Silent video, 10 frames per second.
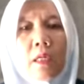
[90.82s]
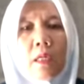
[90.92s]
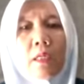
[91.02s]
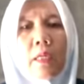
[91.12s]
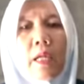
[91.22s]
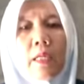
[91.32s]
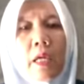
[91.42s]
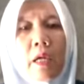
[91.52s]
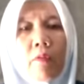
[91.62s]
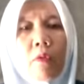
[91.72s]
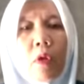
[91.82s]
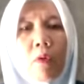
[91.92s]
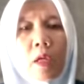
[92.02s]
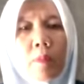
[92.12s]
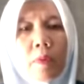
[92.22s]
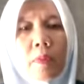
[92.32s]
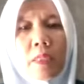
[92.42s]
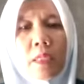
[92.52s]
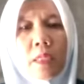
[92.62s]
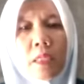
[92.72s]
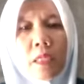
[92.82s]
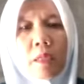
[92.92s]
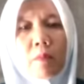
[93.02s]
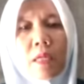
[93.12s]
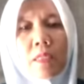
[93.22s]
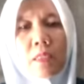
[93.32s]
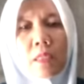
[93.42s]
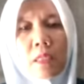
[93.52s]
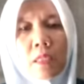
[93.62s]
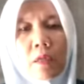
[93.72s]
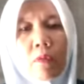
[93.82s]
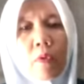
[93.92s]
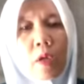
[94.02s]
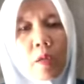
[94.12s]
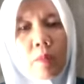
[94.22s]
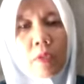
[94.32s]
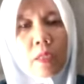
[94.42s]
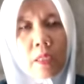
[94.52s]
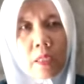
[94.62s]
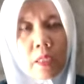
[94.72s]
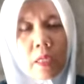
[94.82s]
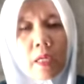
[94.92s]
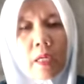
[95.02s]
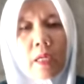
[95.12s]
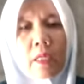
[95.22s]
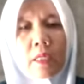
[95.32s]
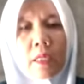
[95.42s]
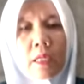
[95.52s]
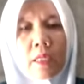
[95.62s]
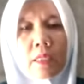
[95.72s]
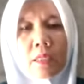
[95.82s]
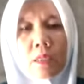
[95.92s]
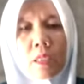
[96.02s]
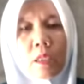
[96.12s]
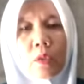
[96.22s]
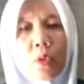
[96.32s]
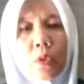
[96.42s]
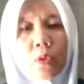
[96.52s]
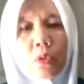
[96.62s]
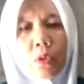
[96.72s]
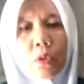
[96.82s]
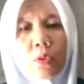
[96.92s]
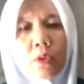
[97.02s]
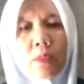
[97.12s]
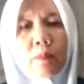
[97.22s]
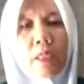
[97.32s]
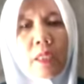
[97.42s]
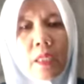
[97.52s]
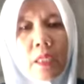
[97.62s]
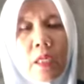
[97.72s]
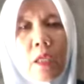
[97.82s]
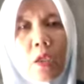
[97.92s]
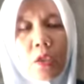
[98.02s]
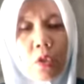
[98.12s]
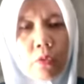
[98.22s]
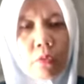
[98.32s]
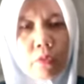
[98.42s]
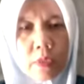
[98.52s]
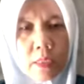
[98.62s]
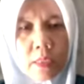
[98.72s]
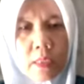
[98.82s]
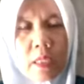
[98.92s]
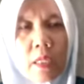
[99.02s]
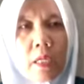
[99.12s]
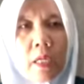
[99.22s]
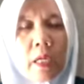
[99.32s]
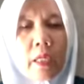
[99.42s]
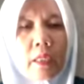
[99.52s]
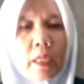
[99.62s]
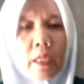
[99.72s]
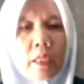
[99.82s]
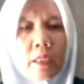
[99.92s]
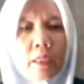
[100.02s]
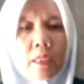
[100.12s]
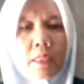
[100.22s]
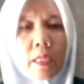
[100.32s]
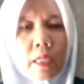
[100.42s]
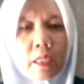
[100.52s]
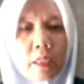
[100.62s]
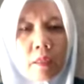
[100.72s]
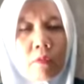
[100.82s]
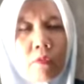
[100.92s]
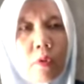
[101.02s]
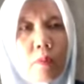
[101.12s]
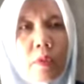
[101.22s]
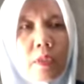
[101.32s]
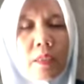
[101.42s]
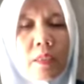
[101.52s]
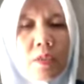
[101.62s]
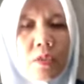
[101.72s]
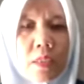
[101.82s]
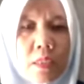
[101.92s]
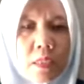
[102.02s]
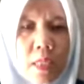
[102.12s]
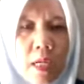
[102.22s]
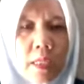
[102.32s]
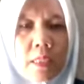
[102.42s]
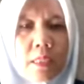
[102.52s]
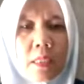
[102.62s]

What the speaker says: they have low capability in mastering the vocabulary and they still don't know the meaning a lot of words. And then the second, from the teacher's side,